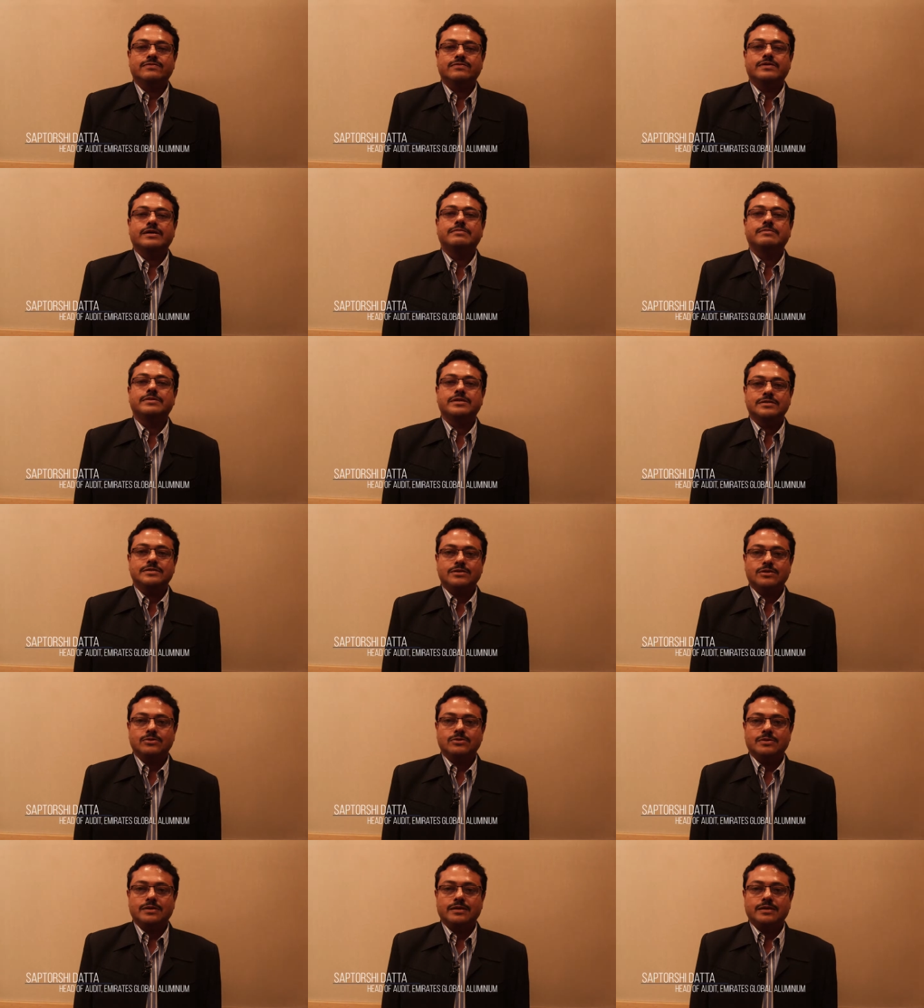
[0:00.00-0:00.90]
of Emirates
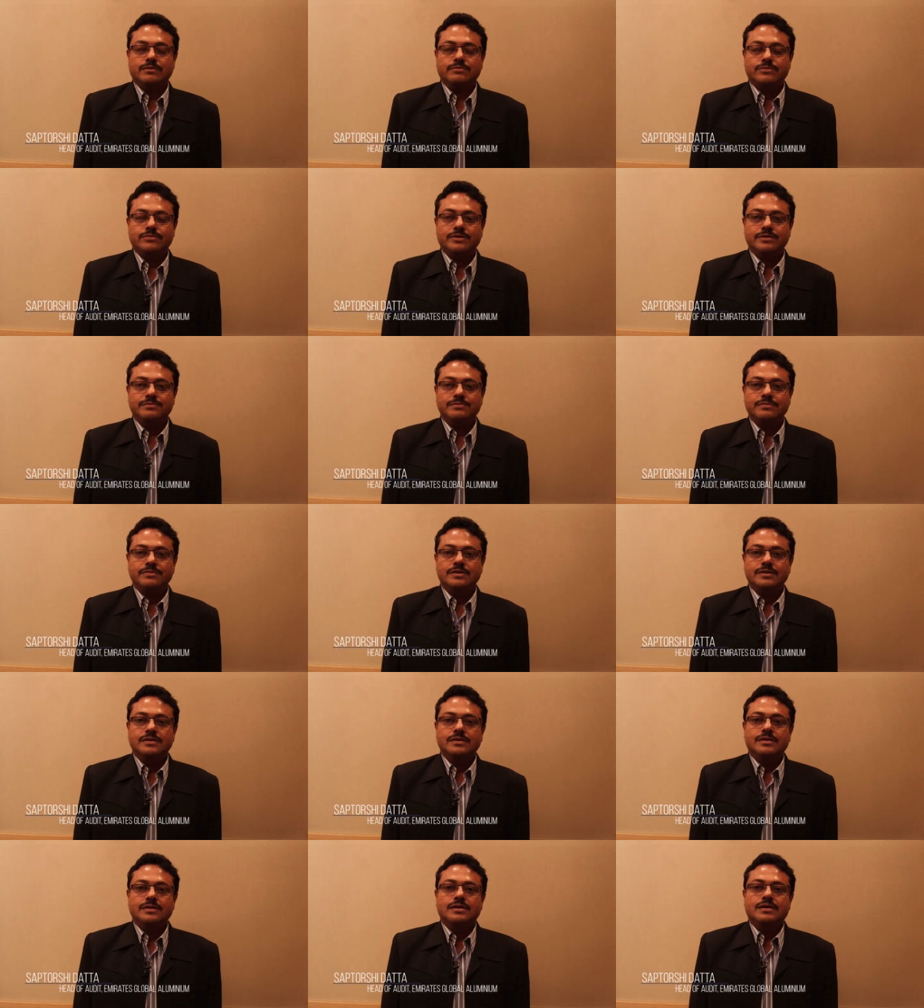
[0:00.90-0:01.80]
Global Aluminium.
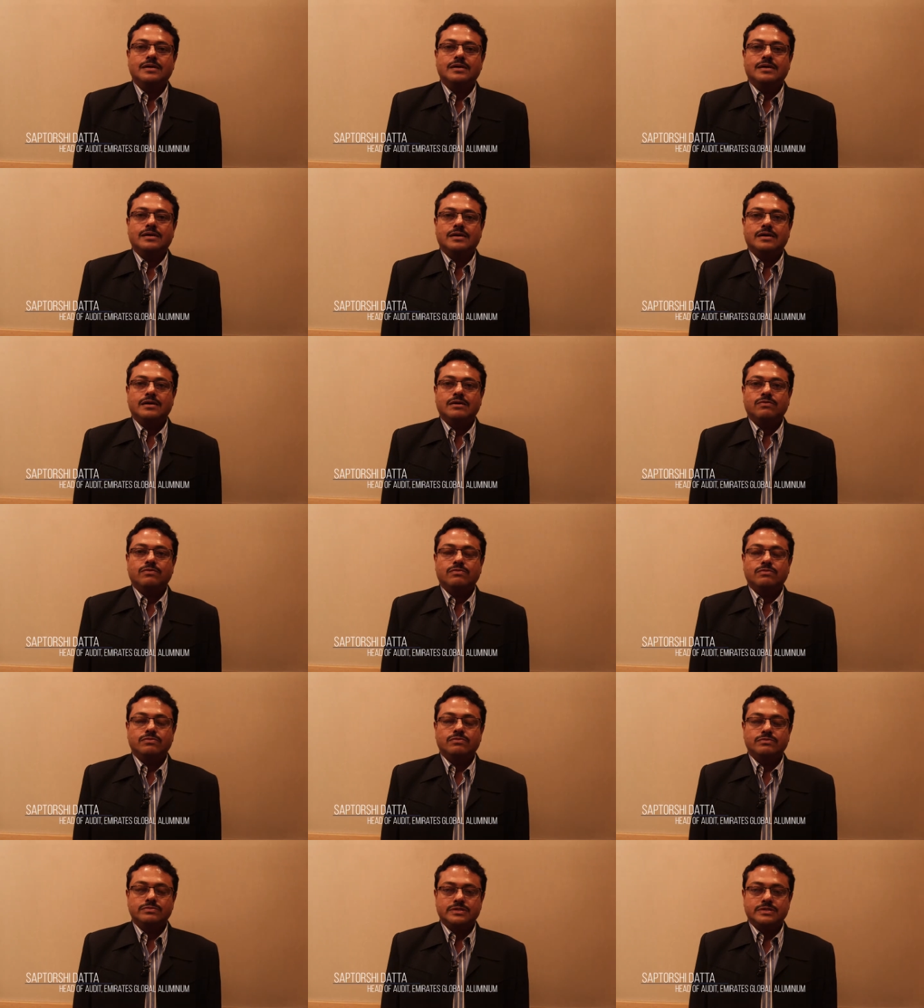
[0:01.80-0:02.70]

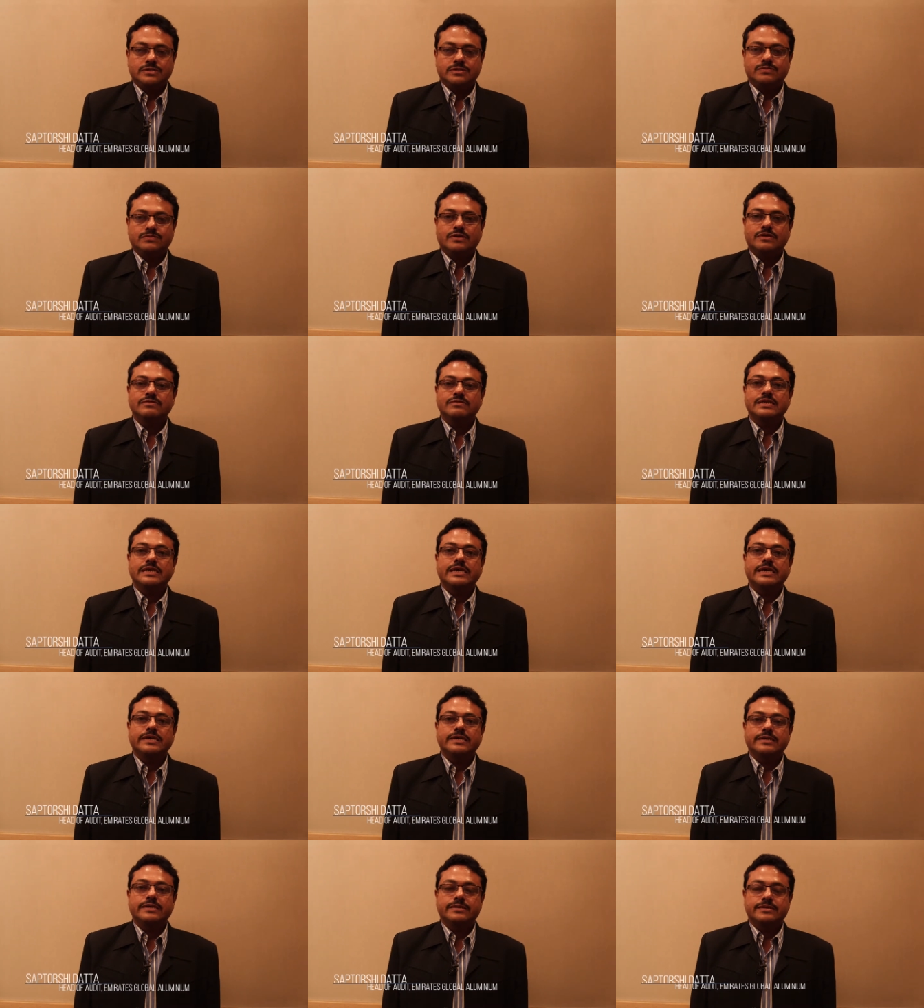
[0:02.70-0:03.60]
Um, this is one of the
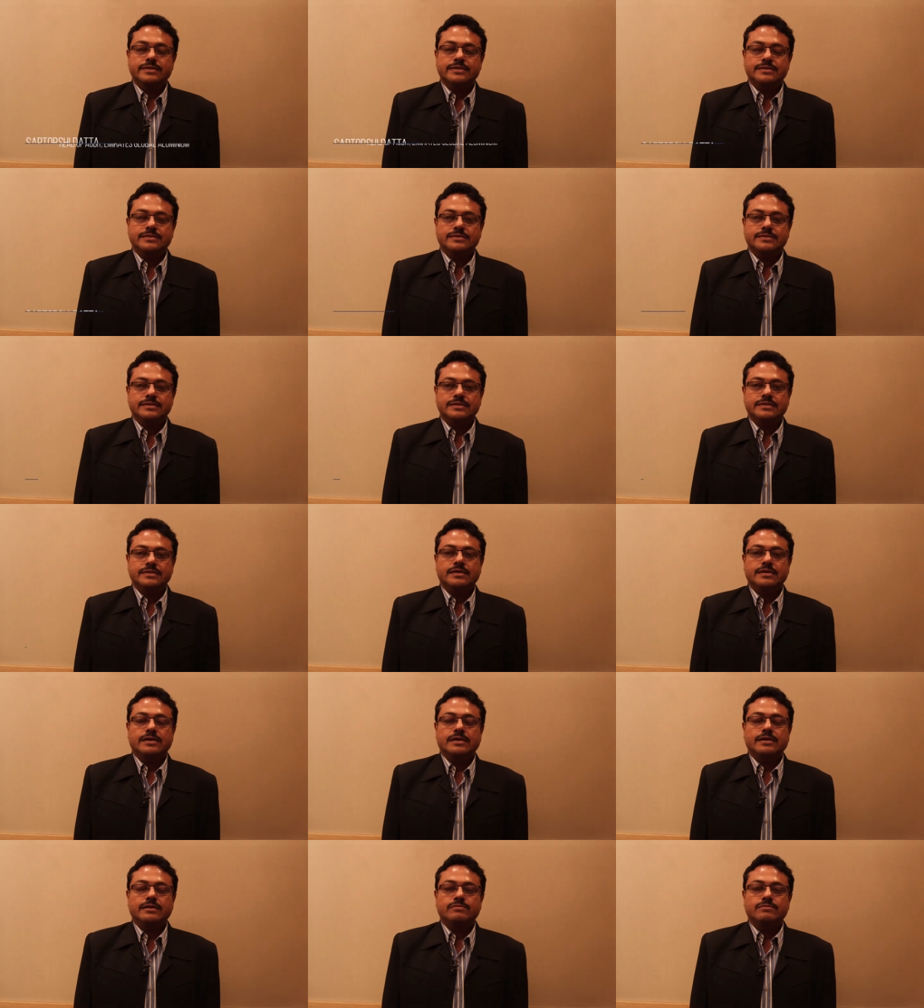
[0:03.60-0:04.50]

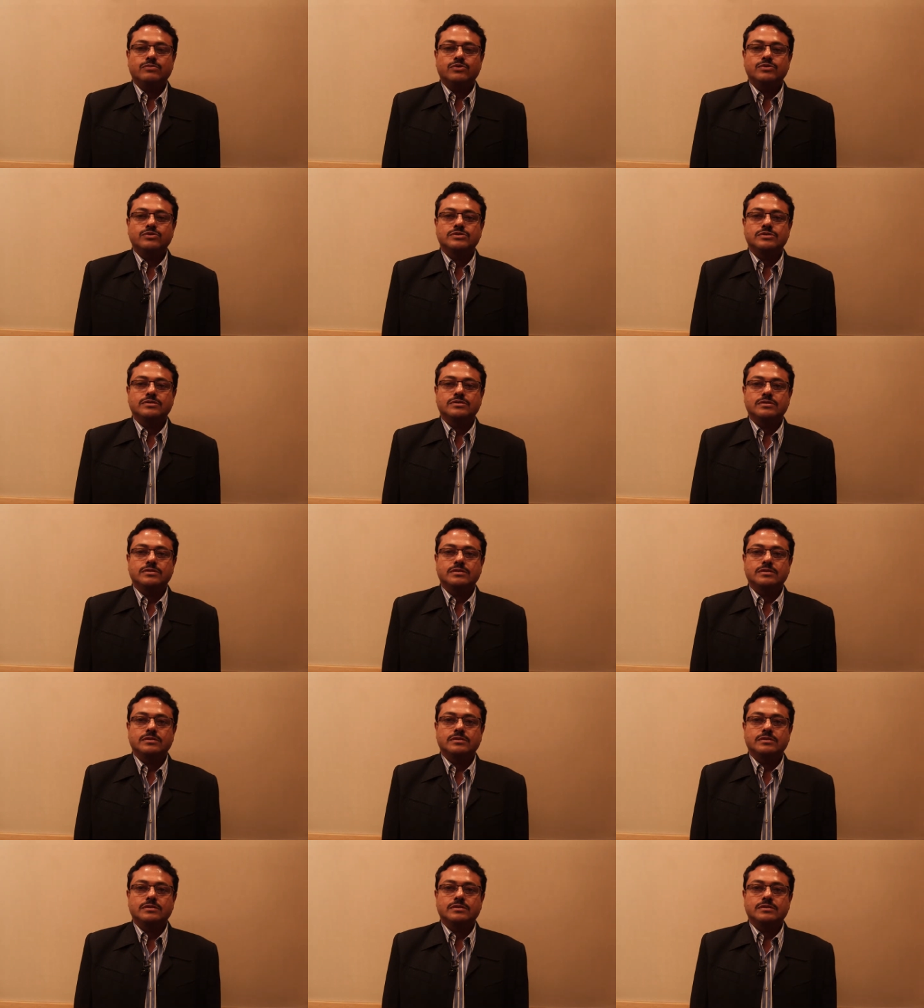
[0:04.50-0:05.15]
interesting and most uh,